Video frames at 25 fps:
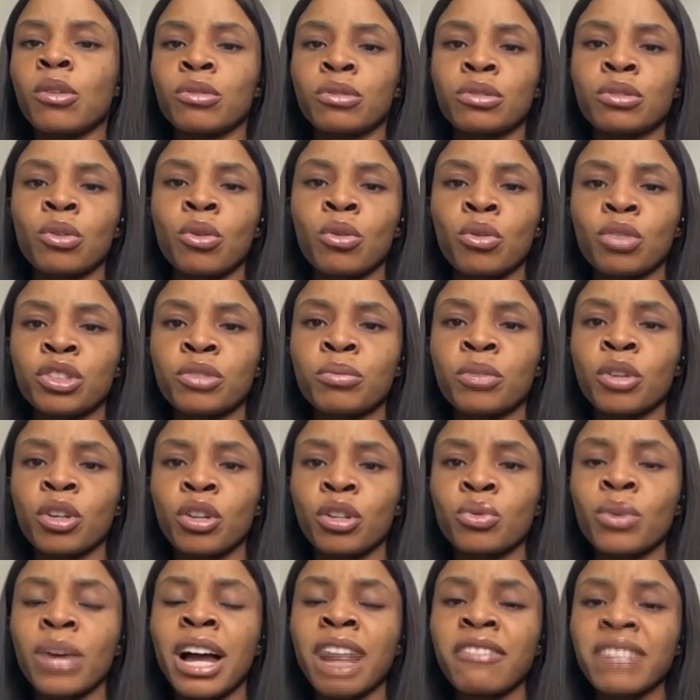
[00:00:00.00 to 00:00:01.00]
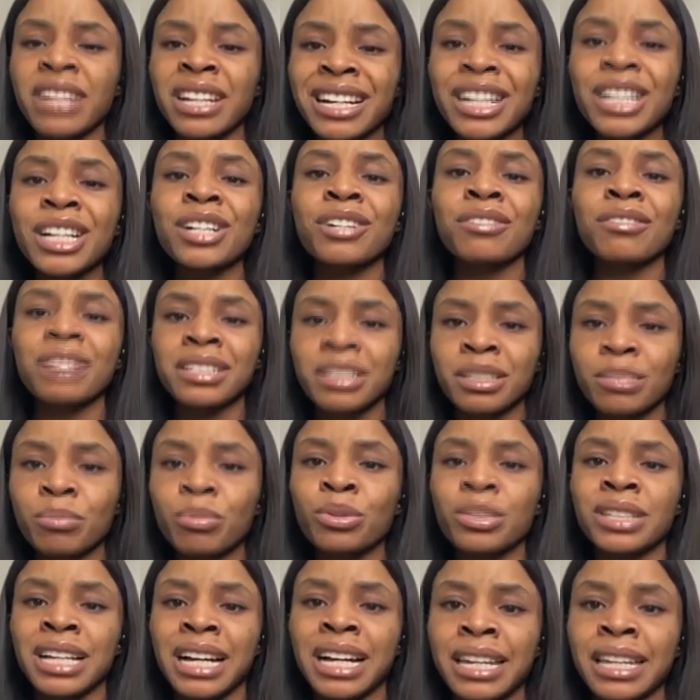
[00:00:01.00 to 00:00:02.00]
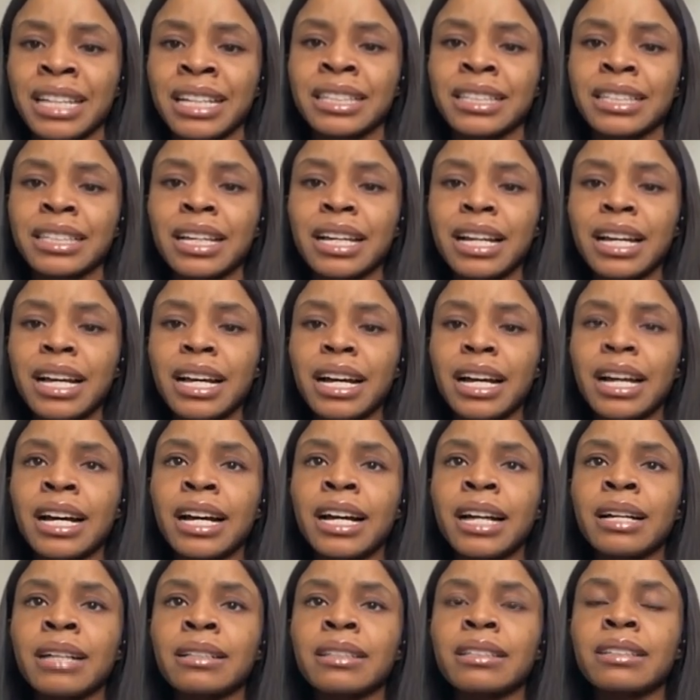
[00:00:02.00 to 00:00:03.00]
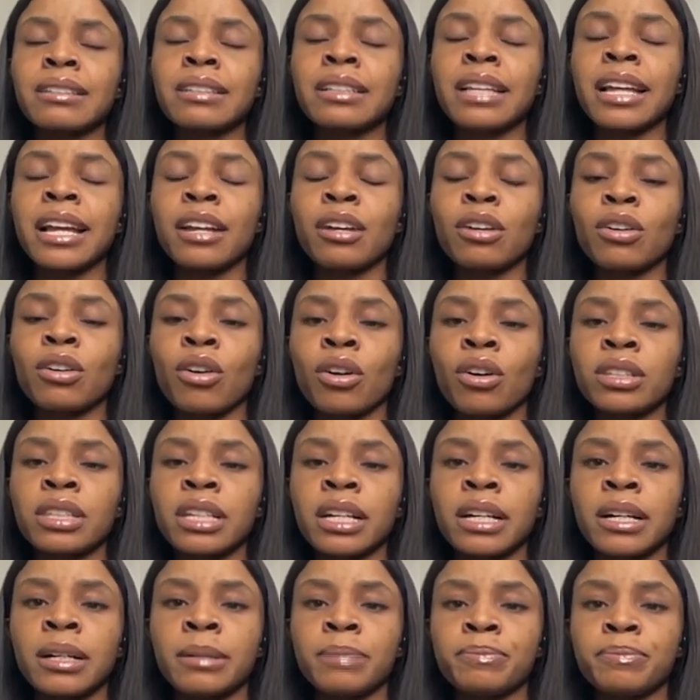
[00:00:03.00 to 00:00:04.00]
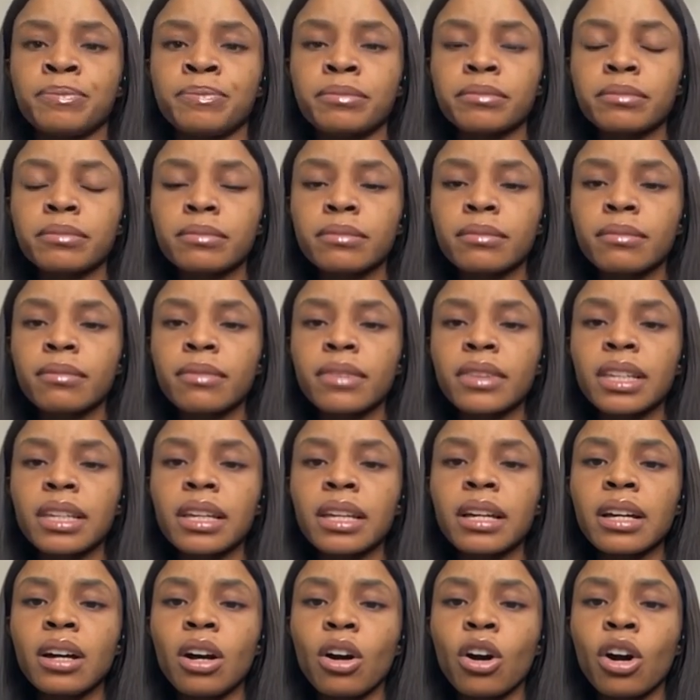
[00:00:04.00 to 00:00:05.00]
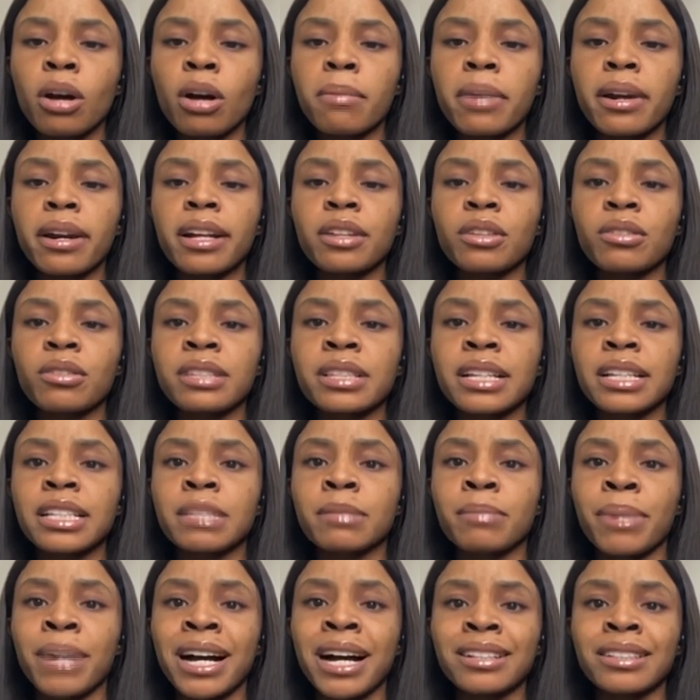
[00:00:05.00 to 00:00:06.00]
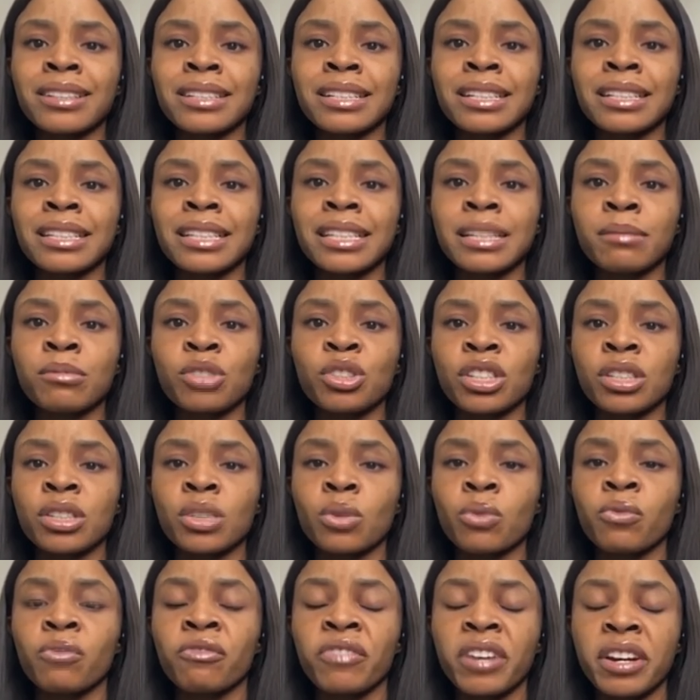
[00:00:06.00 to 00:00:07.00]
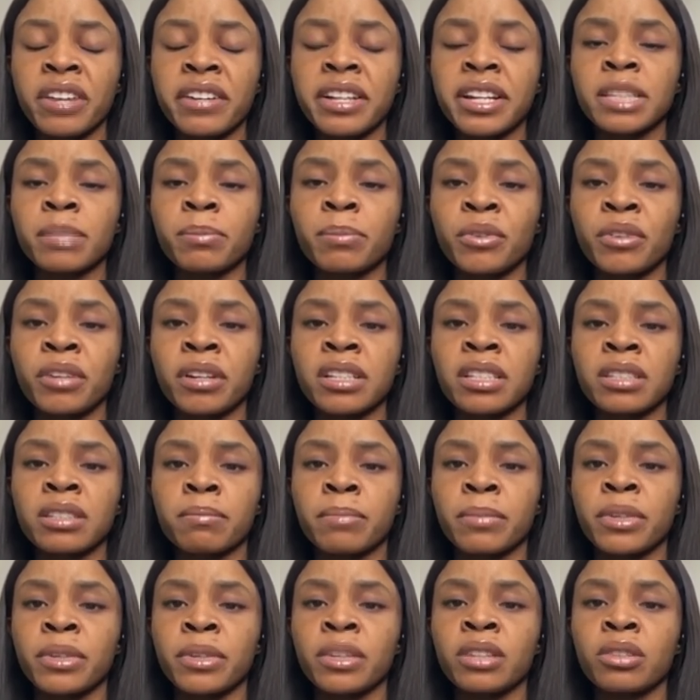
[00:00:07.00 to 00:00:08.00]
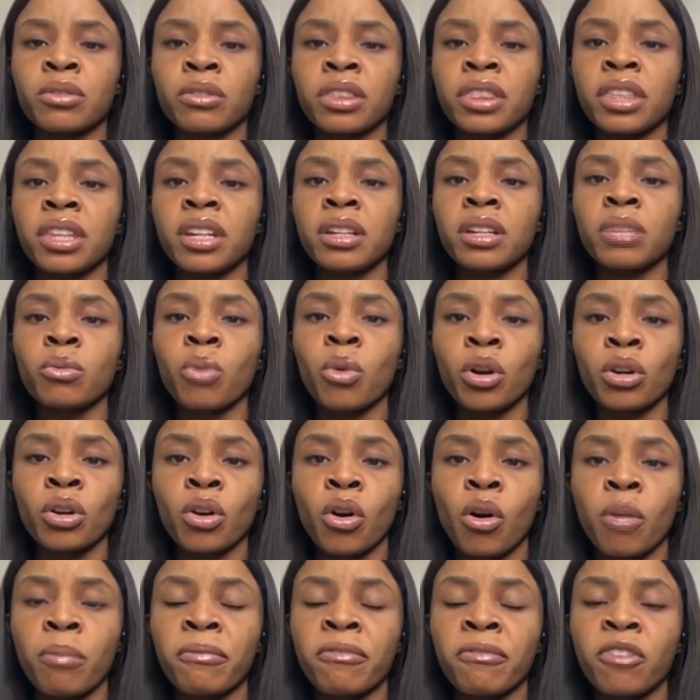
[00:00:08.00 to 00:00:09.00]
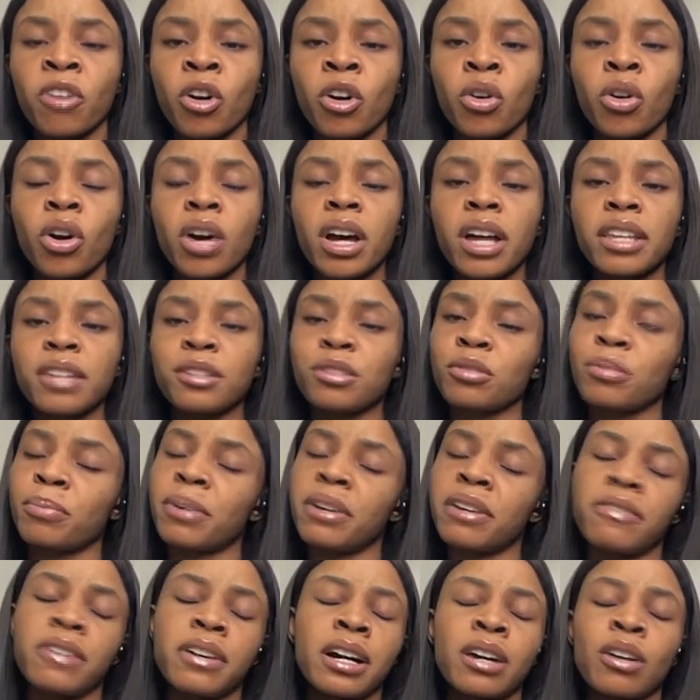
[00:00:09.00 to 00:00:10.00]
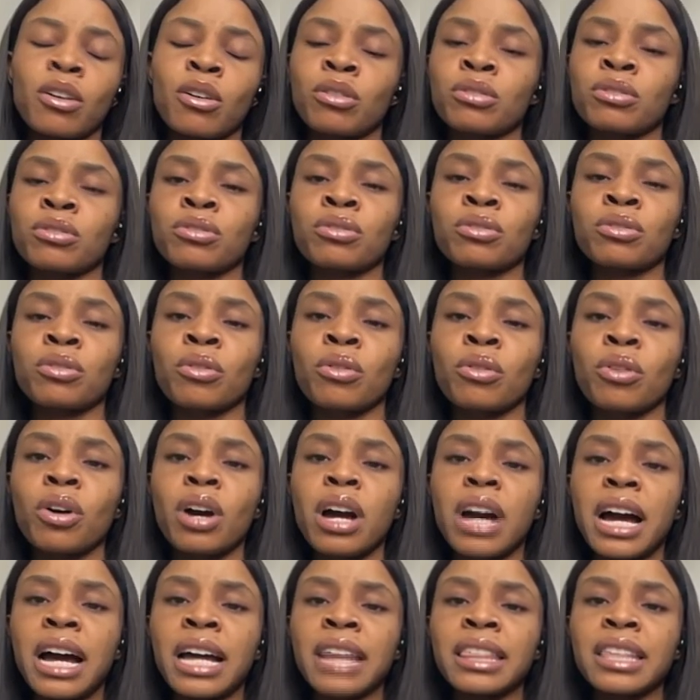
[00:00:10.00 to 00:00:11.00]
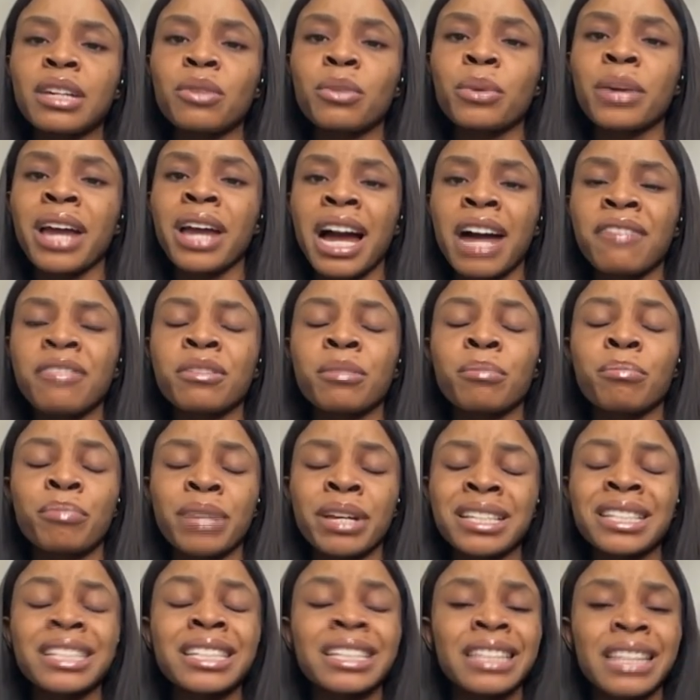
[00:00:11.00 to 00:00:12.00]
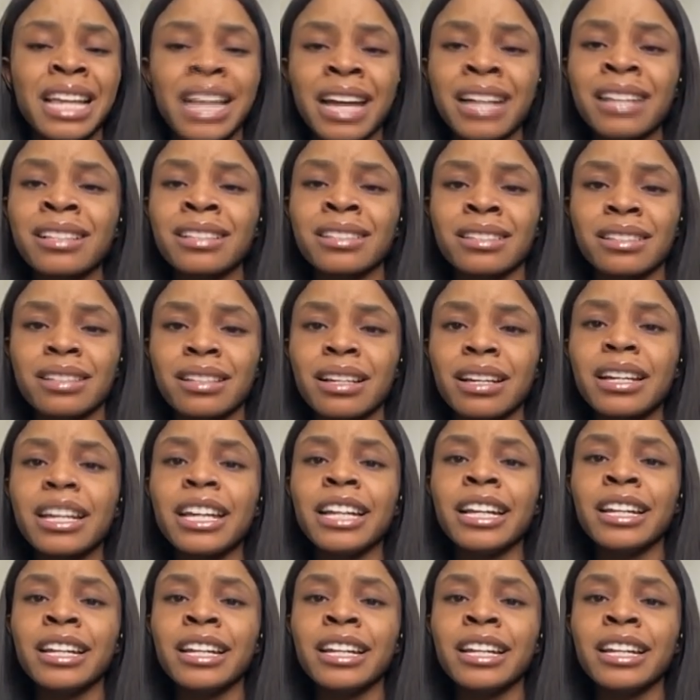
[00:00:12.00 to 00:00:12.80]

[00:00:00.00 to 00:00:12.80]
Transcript: Falcons coach because we have incredible talent. And thank God um Oparanozie is back to the team. She's very experienced, been to three World Cup for the Super Falcons. So I think we have the best legs